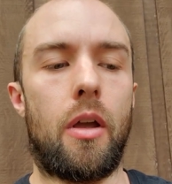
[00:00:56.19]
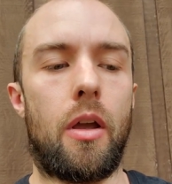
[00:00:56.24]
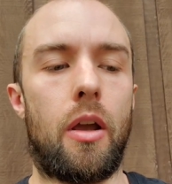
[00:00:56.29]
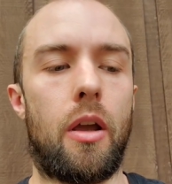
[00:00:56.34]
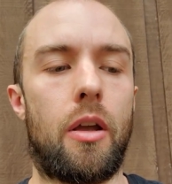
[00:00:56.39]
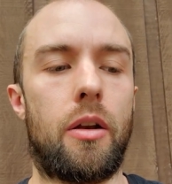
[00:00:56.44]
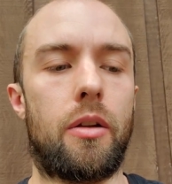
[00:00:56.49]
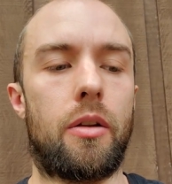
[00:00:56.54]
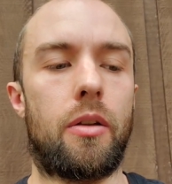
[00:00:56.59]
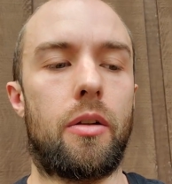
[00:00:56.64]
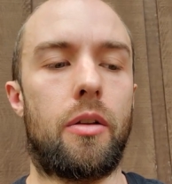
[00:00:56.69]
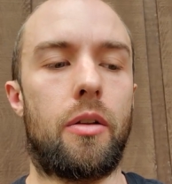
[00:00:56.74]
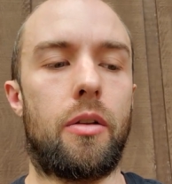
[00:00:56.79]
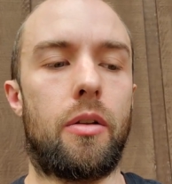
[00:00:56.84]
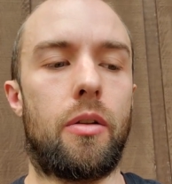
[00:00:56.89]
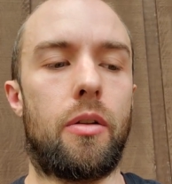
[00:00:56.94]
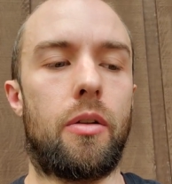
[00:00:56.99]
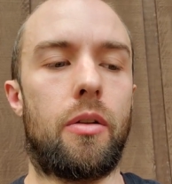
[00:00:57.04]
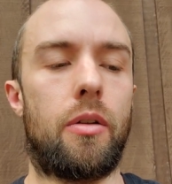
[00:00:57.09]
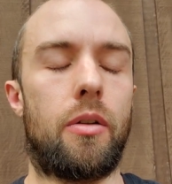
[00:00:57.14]
And
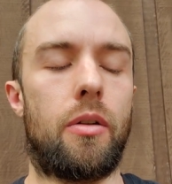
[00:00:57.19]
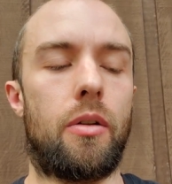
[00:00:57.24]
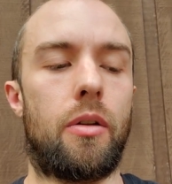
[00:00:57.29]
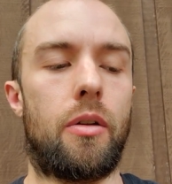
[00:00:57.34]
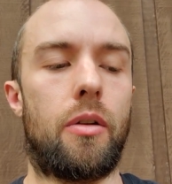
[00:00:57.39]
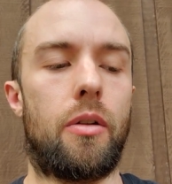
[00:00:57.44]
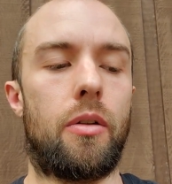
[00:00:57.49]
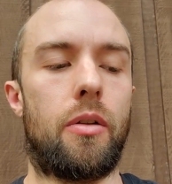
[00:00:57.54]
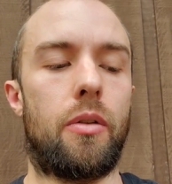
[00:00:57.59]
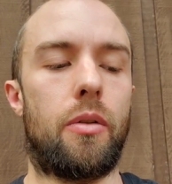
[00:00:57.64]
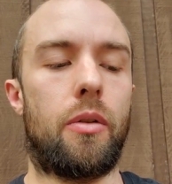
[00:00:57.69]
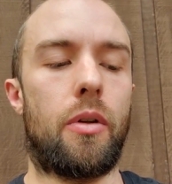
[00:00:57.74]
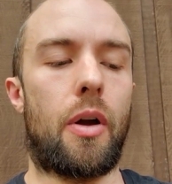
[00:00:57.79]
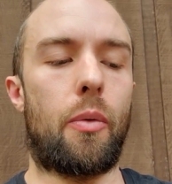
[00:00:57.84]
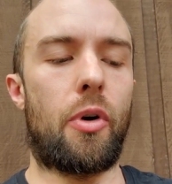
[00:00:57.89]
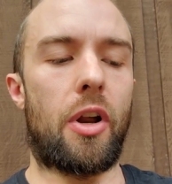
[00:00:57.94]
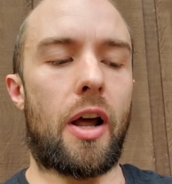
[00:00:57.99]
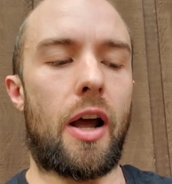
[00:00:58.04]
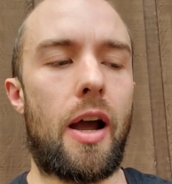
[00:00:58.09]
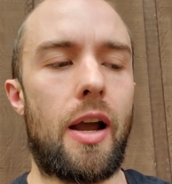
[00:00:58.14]
I
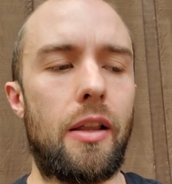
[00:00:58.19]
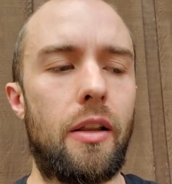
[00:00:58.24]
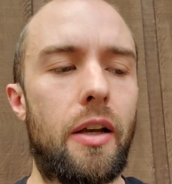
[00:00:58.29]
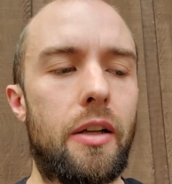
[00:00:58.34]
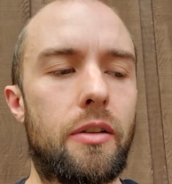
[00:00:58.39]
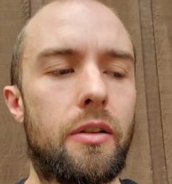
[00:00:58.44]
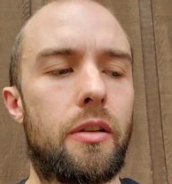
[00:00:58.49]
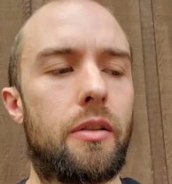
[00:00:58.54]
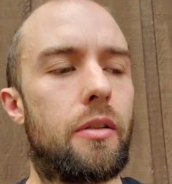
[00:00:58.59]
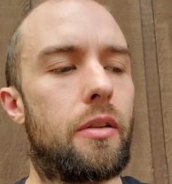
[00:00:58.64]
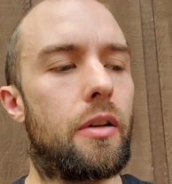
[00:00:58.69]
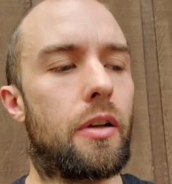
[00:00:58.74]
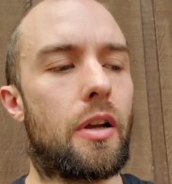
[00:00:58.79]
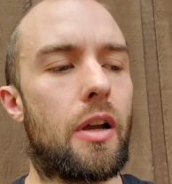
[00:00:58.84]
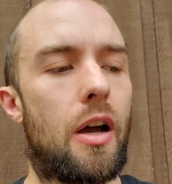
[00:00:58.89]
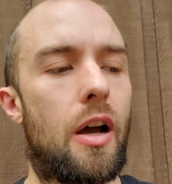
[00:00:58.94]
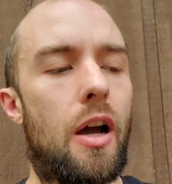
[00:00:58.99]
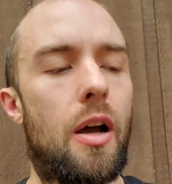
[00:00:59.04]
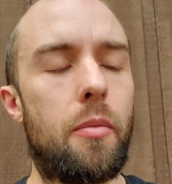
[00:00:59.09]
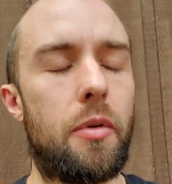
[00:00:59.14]
want to highlight that the
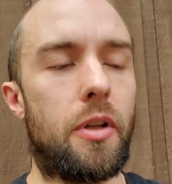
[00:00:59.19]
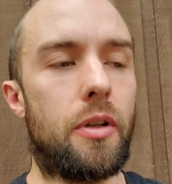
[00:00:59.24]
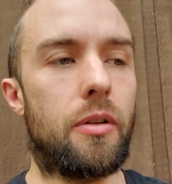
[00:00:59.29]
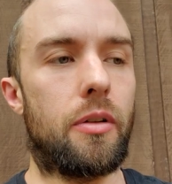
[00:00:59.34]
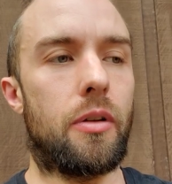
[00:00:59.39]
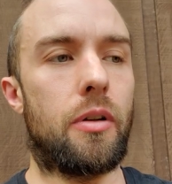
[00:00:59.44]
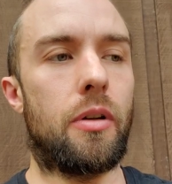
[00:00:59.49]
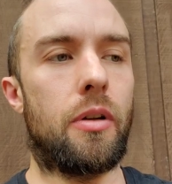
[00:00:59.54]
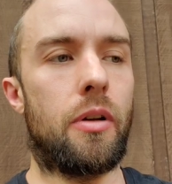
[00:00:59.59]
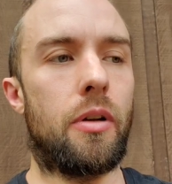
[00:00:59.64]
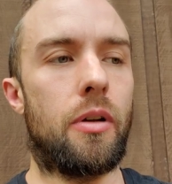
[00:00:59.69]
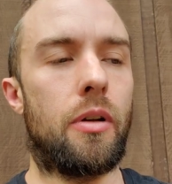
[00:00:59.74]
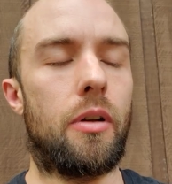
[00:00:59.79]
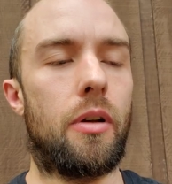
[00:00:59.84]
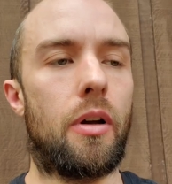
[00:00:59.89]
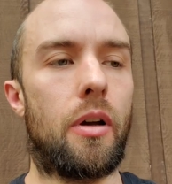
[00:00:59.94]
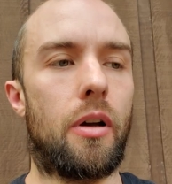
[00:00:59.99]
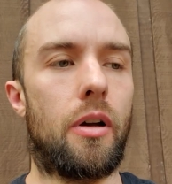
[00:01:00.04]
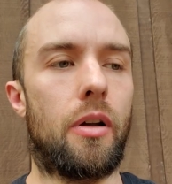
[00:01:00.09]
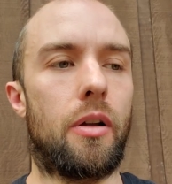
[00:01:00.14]
common
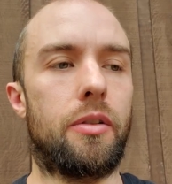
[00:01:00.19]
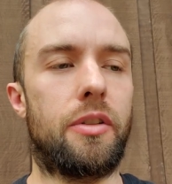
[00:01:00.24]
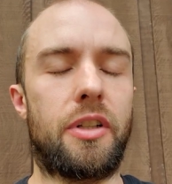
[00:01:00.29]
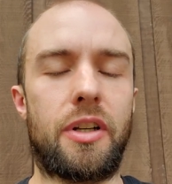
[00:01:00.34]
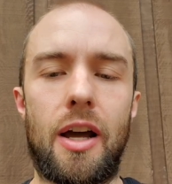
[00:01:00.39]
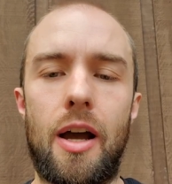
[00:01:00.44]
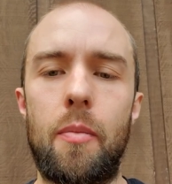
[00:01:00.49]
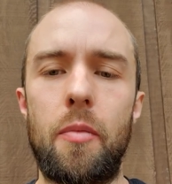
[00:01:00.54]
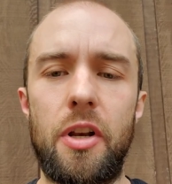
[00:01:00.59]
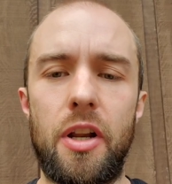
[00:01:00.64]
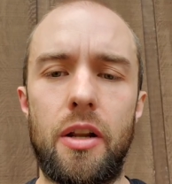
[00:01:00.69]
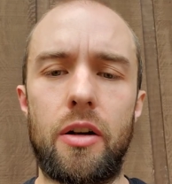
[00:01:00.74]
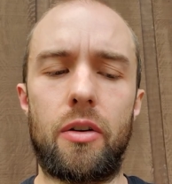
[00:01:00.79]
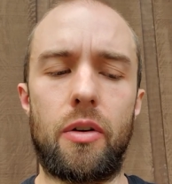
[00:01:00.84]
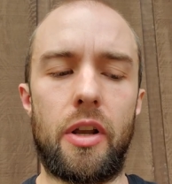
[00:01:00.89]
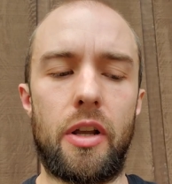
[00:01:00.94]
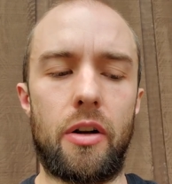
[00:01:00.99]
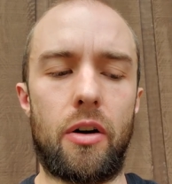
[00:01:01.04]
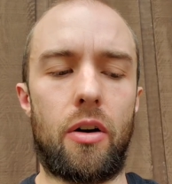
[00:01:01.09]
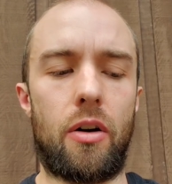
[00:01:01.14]
denominator
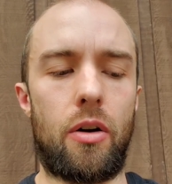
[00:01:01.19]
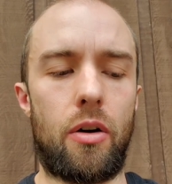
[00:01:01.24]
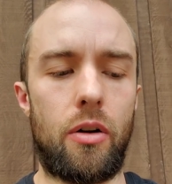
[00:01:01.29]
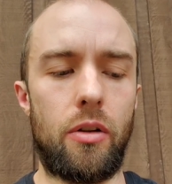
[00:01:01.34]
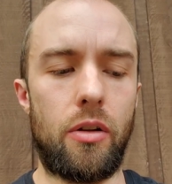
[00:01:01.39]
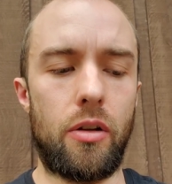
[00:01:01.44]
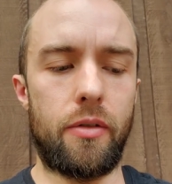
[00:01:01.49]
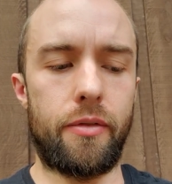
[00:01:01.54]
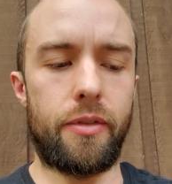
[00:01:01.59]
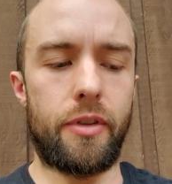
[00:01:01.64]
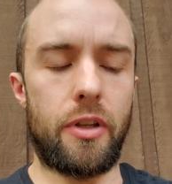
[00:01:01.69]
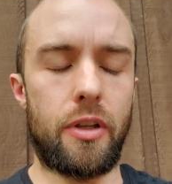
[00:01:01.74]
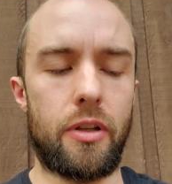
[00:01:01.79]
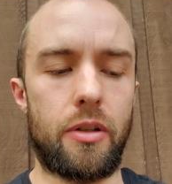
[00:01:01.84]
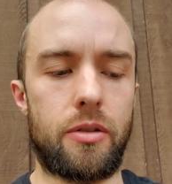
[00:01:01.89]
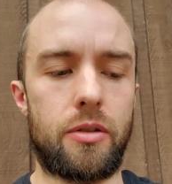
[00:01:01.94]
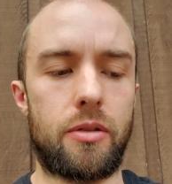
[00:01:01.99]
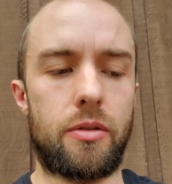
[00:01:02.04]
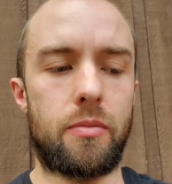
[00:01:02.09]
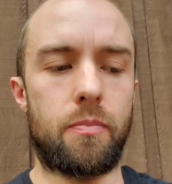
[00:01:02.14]
in all of
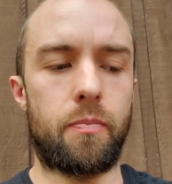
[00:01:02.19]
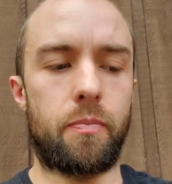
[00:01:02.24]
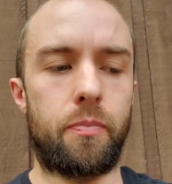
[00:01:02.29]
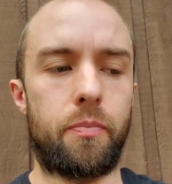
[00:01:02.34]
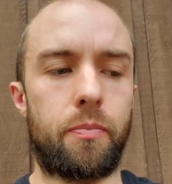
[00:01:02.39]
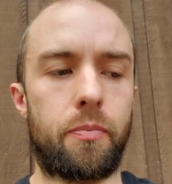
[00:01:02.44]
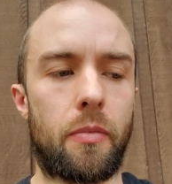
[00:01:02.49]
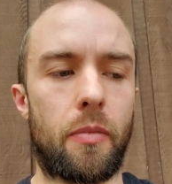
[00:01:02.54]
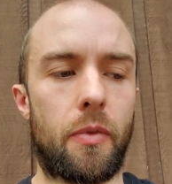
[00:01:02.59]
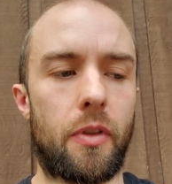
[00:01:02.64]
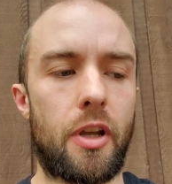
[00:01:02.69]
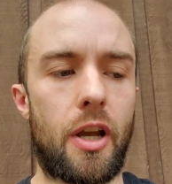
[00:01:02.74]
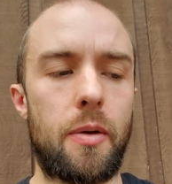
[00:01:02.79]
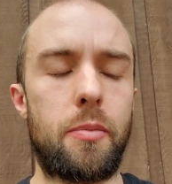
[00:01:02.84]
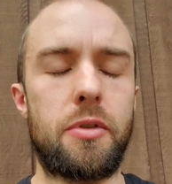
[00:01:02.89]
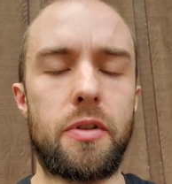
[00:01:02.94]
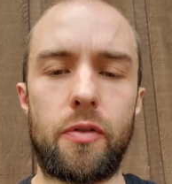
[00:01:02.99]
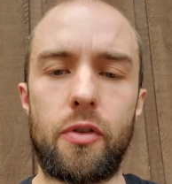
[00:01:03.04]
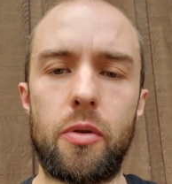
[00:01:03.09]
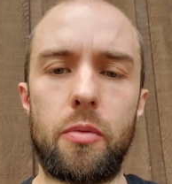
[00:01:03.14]
these types
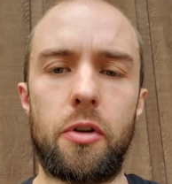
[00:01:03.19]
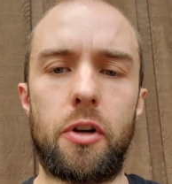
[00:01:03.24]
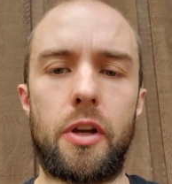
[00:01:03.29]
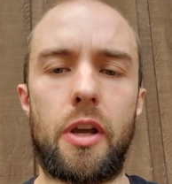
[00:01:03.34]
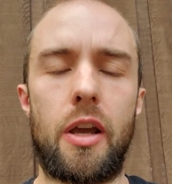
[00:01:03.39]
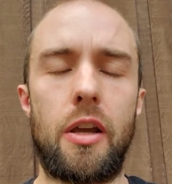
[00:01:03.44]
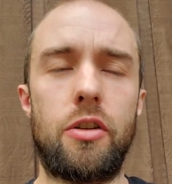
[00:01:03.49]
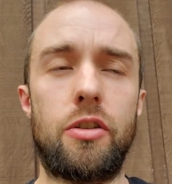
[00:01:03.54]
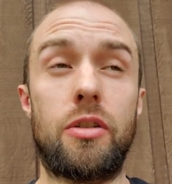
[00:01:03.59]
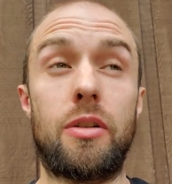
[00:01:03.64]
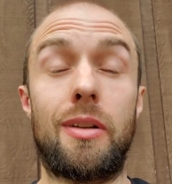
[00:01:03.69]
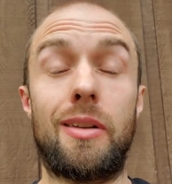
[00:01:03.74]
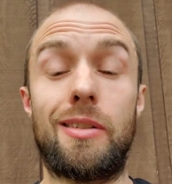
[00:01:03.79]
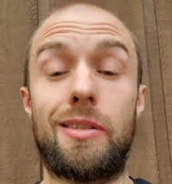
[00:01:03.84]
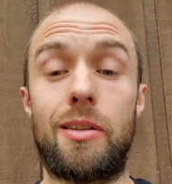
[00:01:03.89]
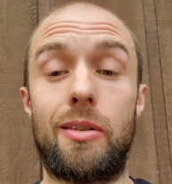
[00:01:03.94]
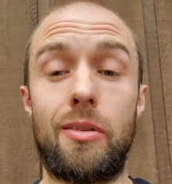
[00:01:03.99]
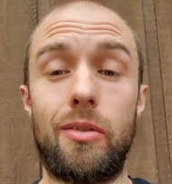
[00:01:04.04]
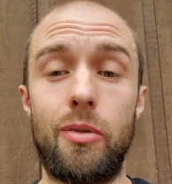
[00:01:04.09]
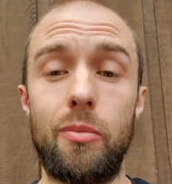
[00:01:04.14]
of communication is
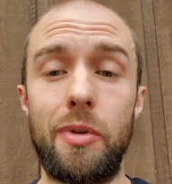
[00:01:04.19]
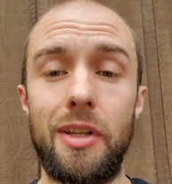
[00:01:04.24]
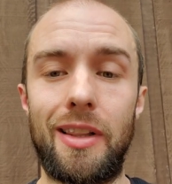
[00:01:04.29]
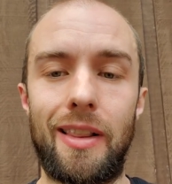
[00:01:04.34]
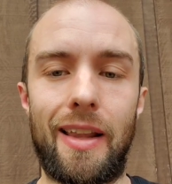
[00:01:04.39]
human